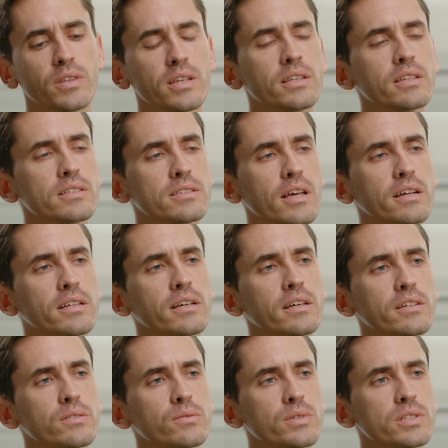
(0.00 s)
within the
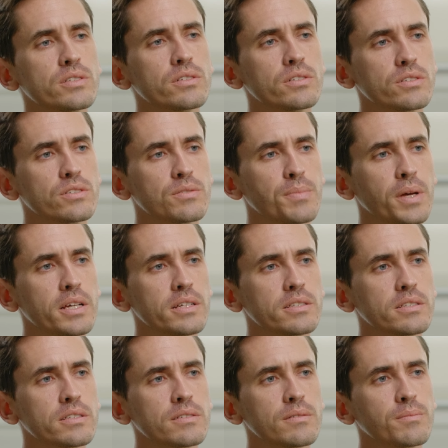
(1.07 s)
psychedelic research
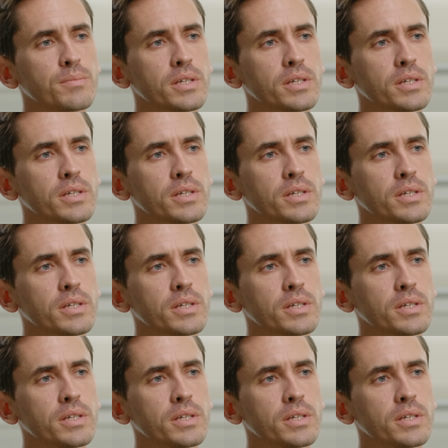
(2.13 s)
space?